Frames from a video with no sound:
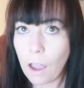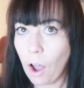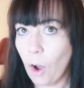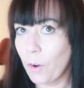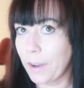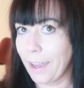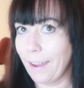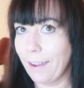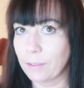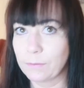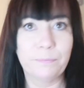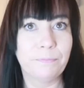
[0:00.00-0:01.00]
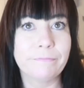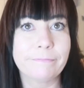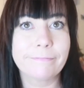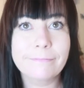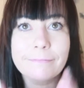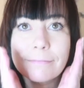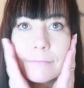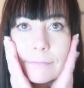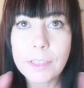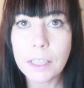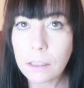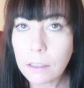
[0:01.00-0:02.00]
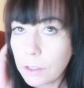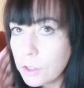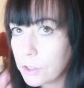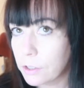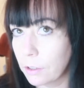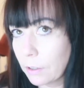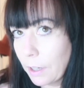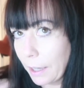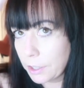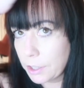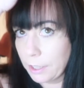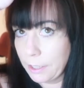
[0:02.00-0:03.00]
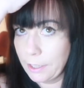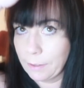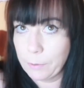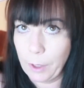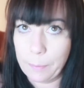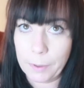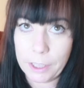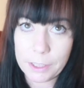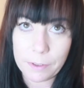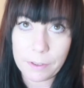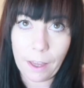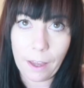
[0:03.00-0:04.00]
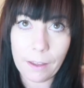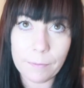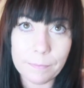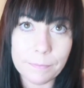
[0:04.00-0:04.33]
Okay. So actually I'm quite pleased with that.